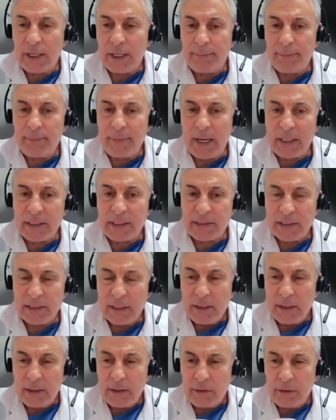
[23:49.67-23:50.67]
Max,
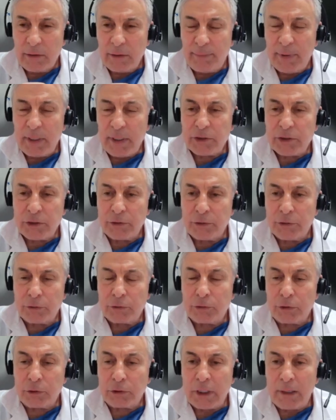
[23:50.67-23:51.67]
the patient you
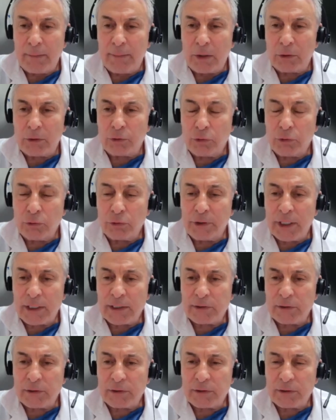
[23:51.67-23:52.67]
talked about, who
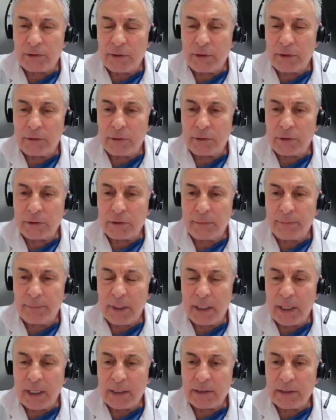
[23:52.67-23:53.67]
does the
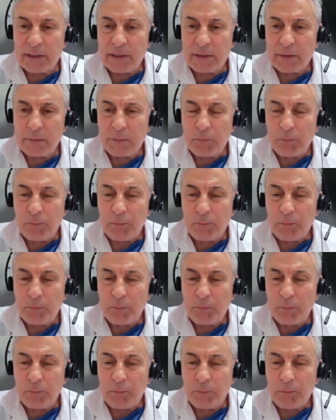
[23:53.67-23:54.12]
endoscopic access?